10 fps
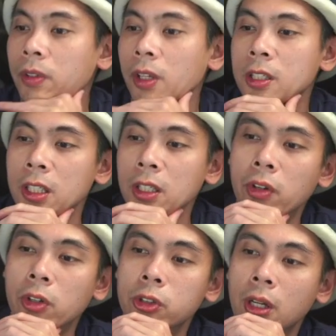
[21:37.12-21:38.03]
Let's see,
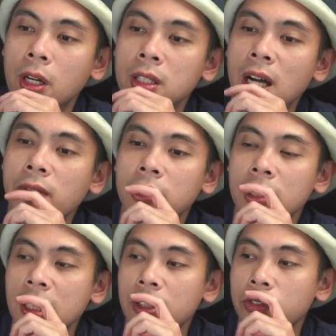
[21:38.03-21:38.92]
you've also got
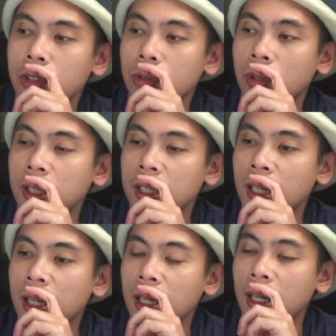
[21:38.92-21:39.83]
novelties for
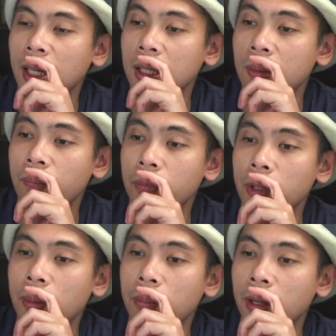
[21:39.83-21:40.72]
29,
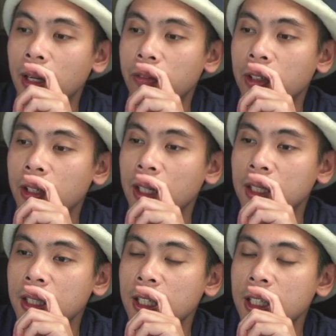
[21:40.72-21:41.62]
numpad for
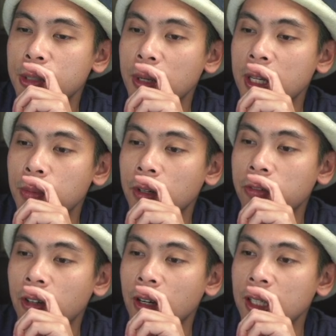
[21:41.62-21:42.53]
19, spacebar
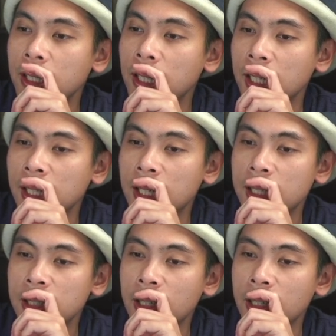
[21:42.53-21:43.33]
for 18, and